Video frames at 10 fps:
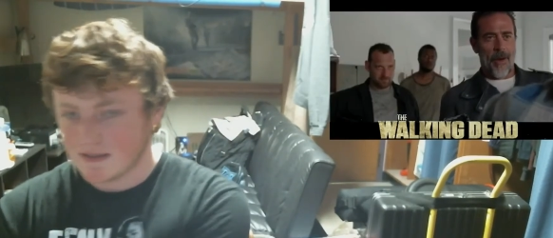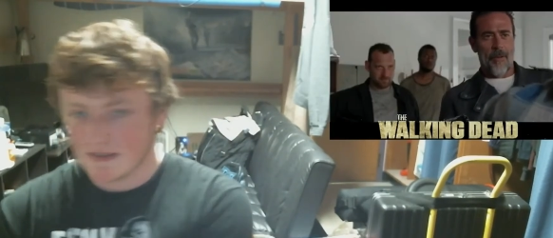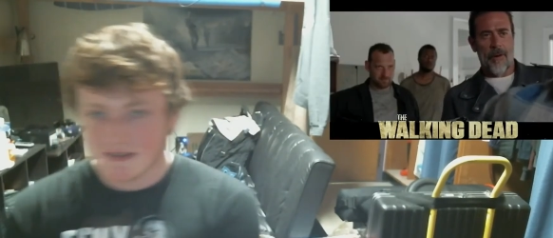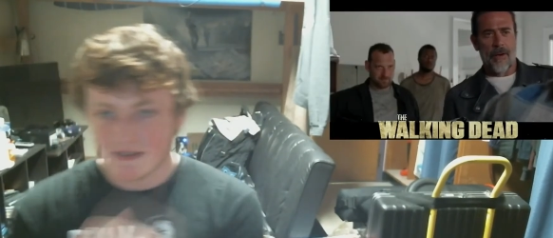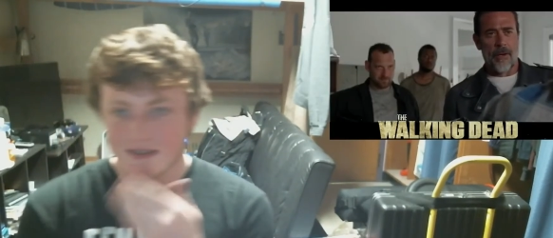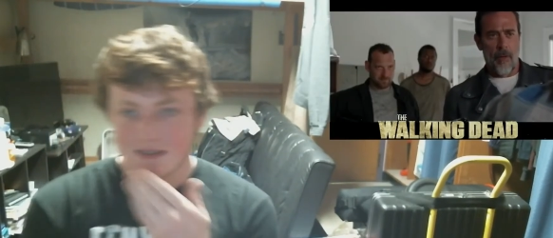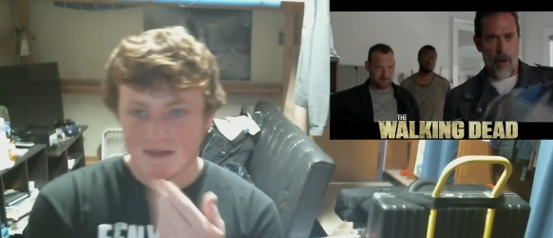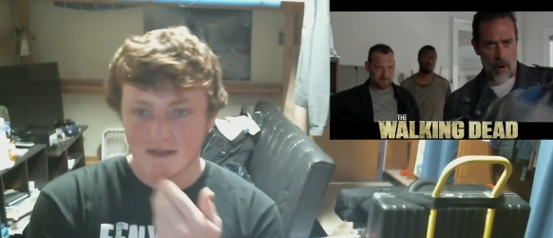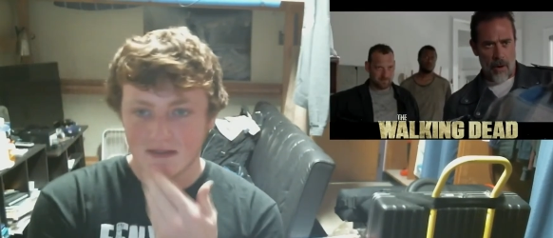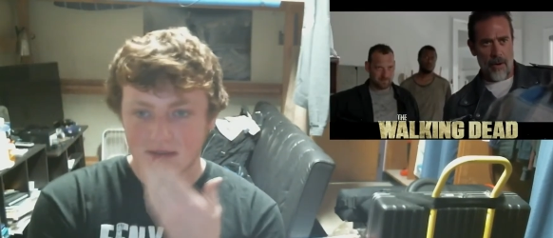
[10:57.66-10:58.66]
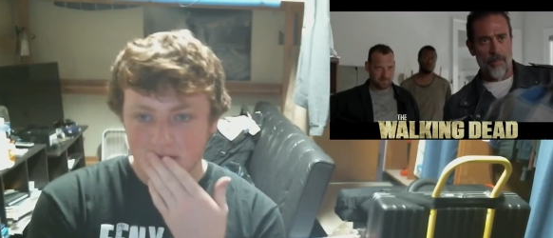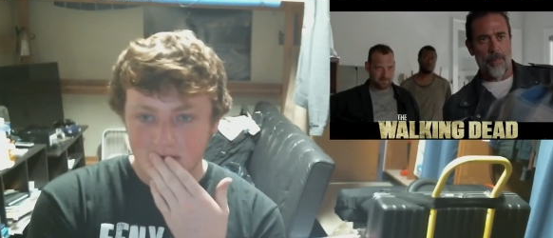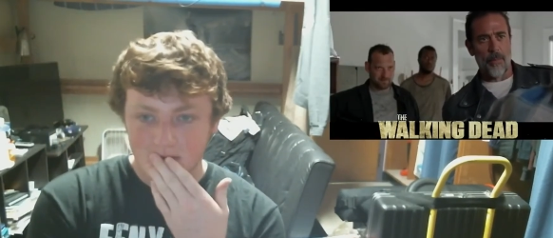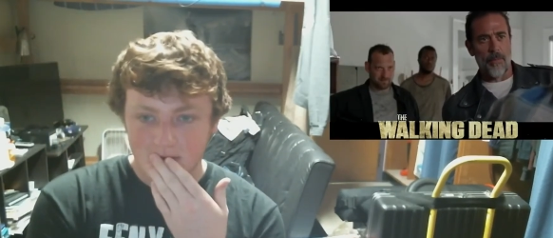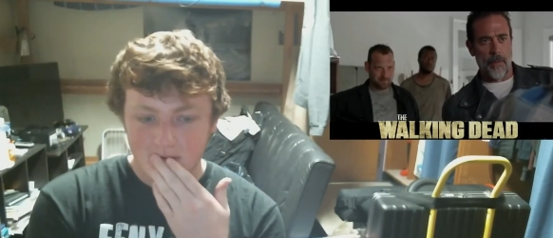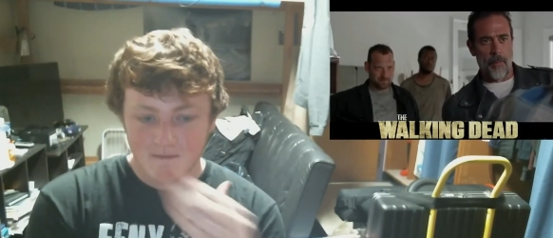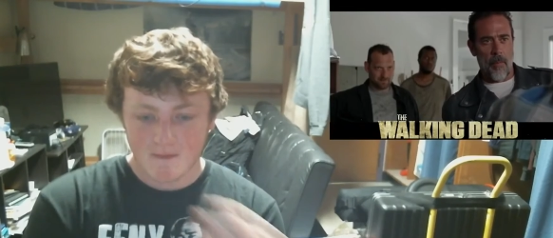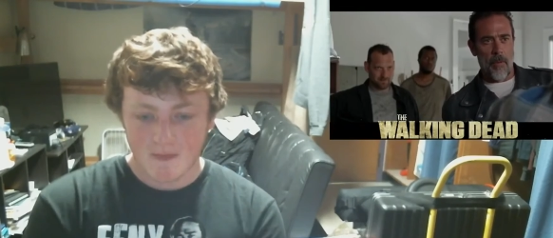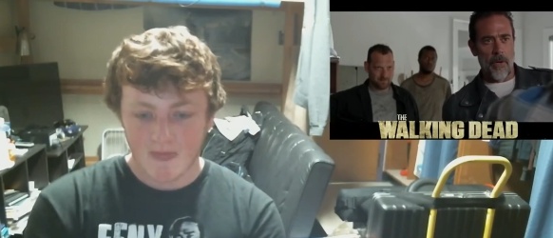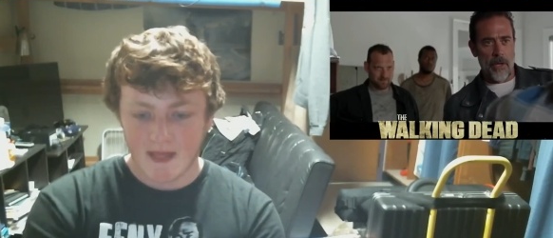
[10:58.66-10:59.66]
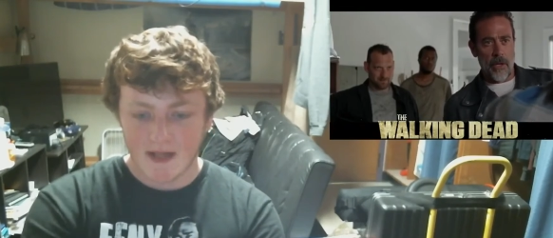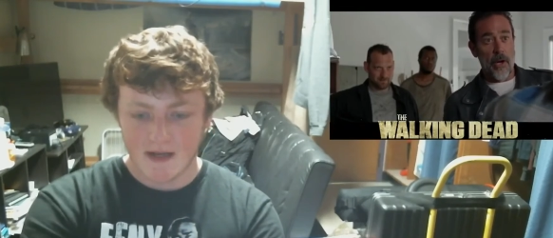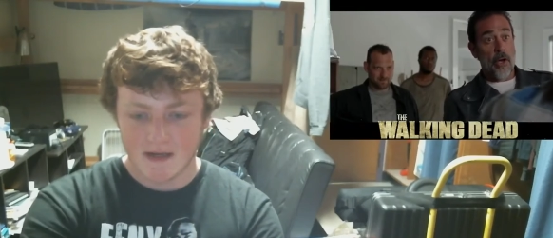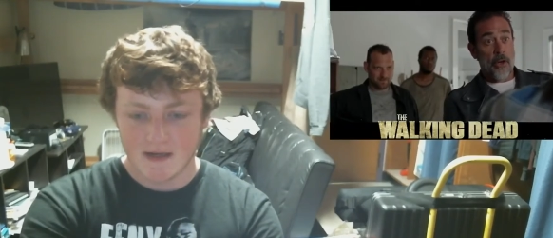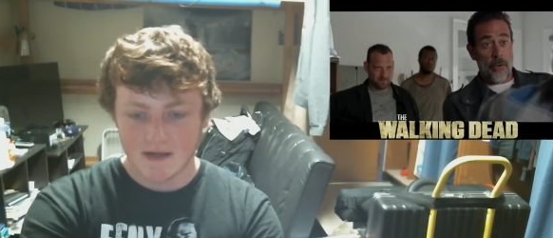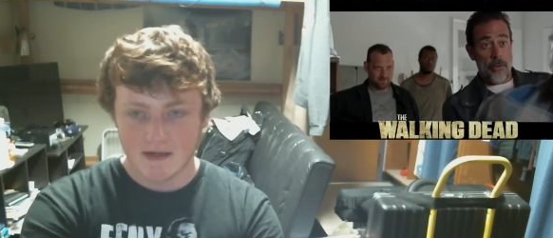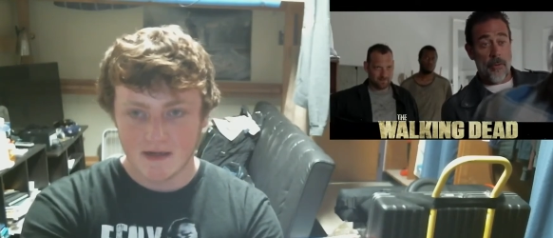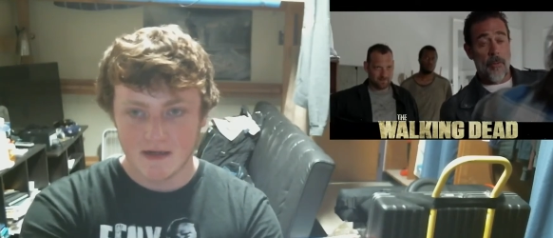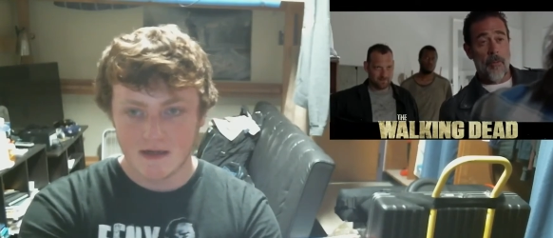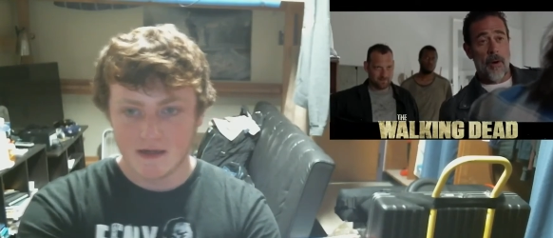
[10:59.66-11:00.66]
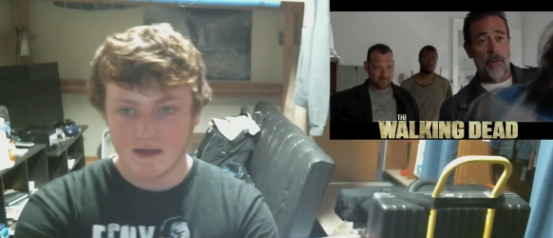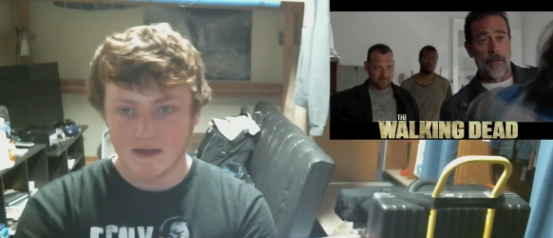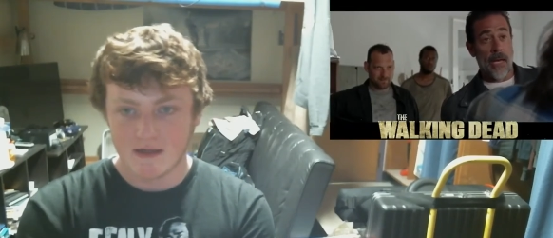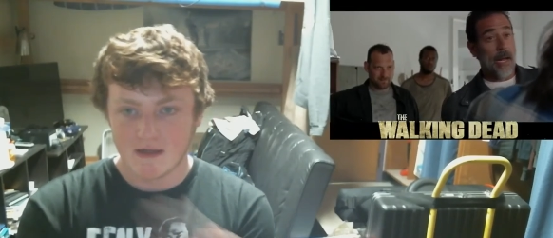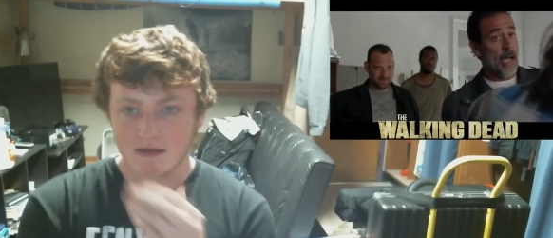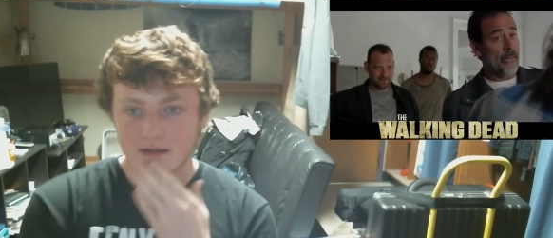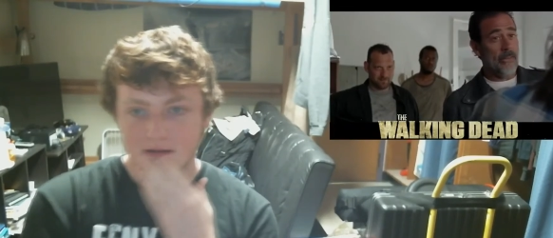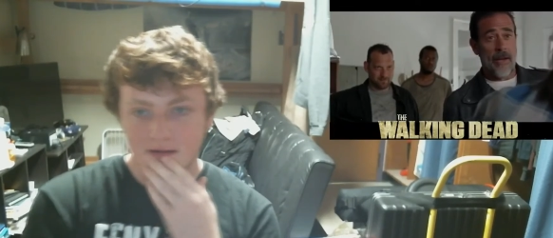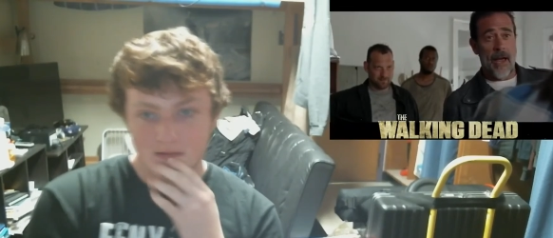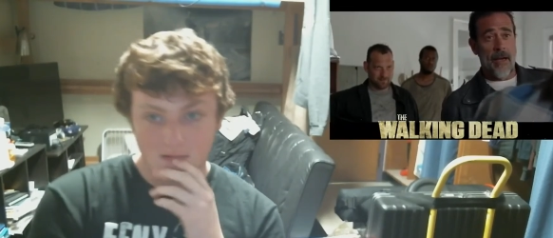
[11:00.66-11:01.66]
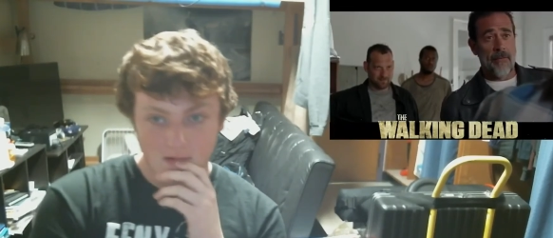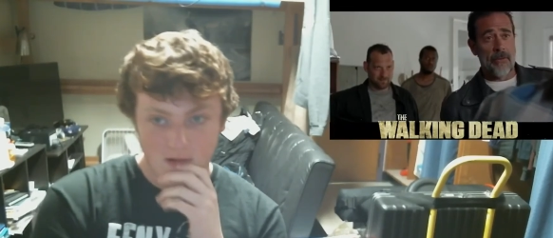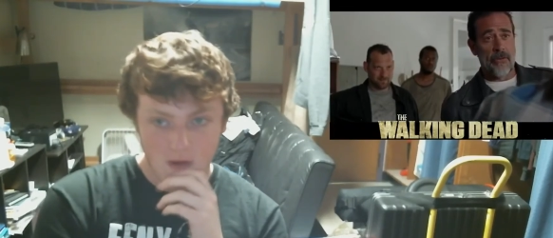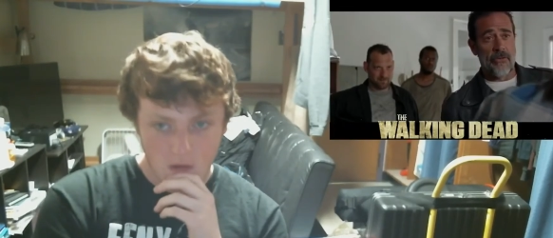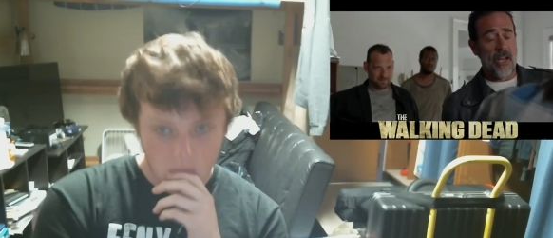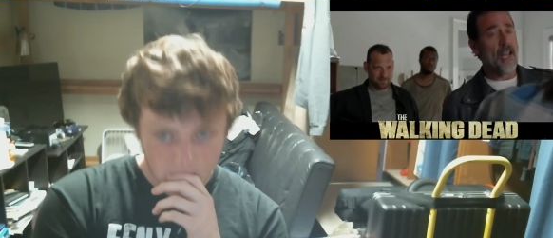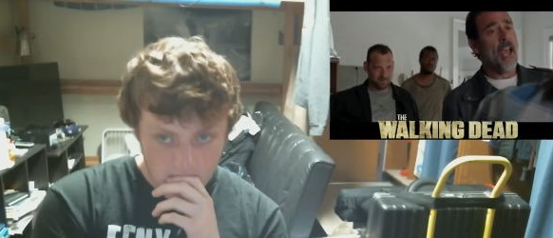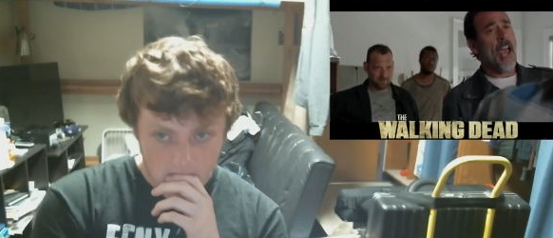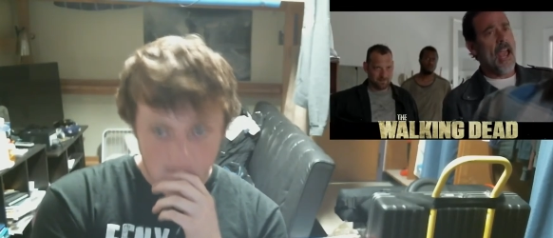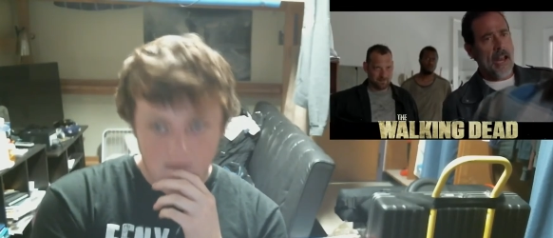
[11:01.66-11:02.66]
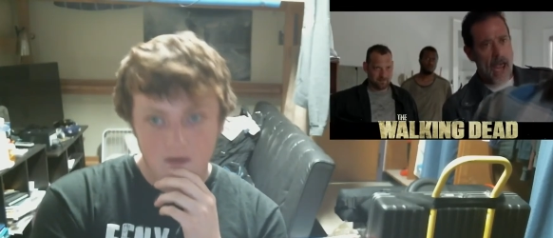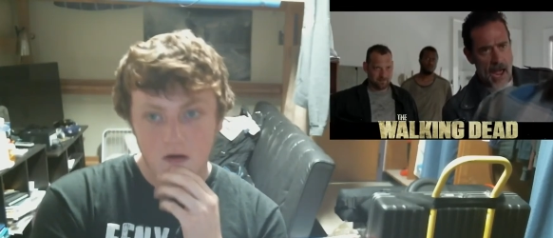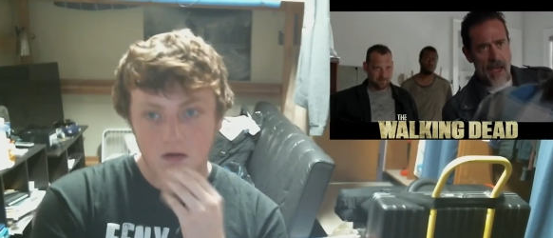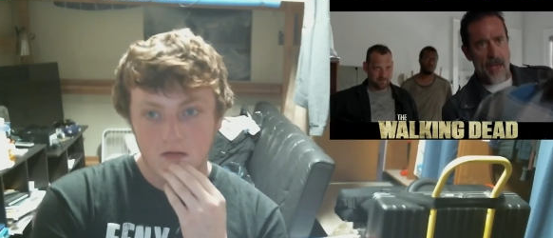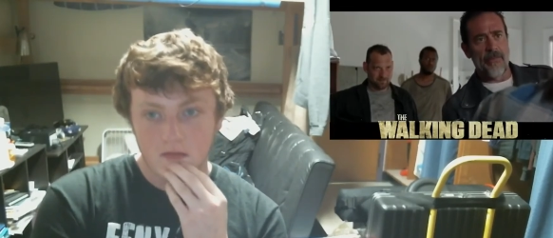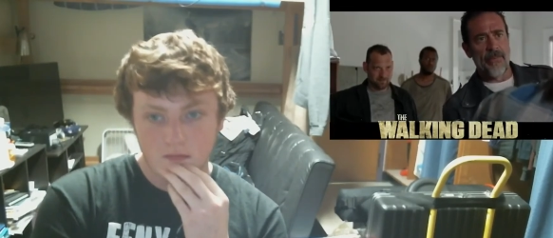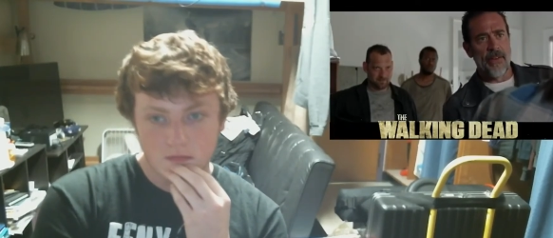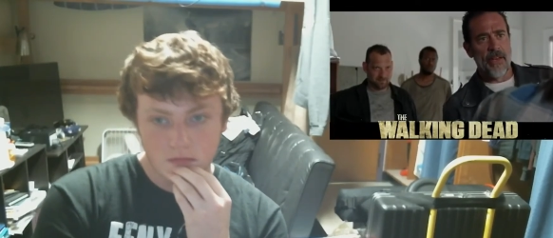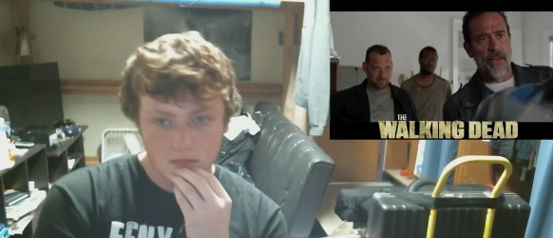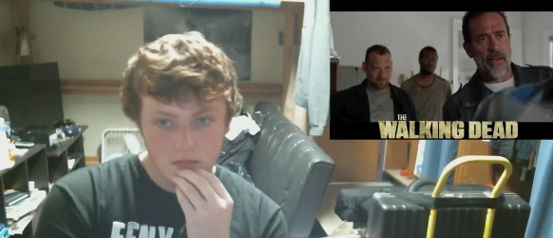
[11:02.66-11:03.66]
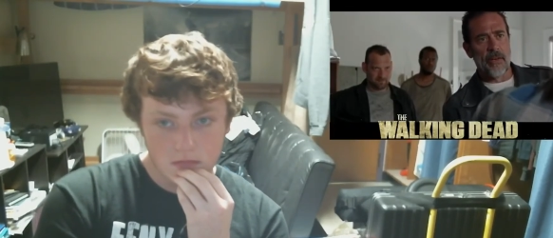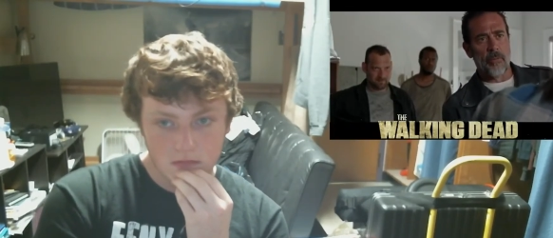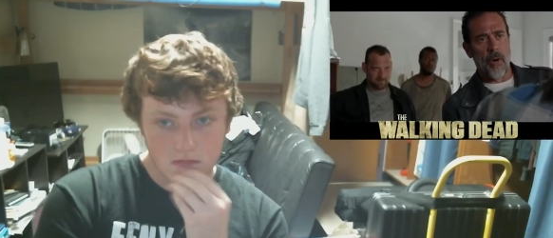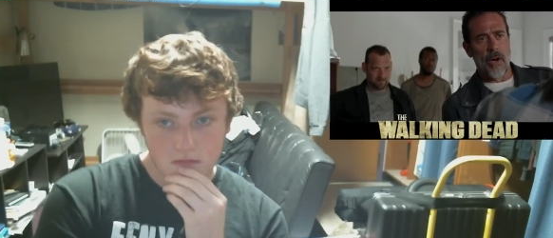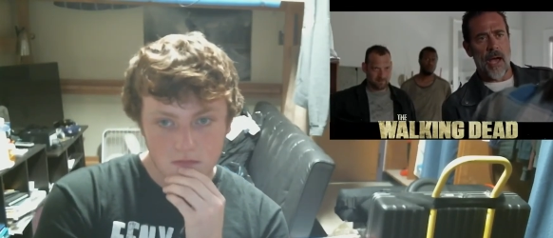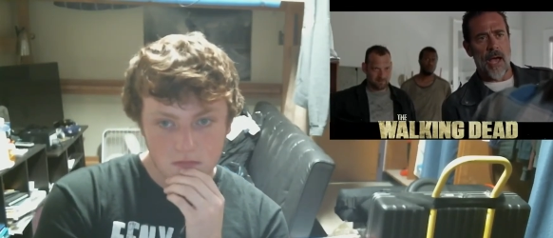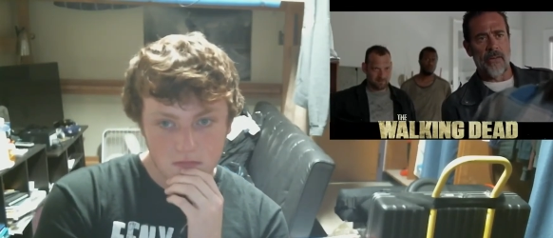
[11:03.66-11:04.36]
Speaker 1: I don't want to go hard proving a point here. You don't want that. I said half your shit, and half is what I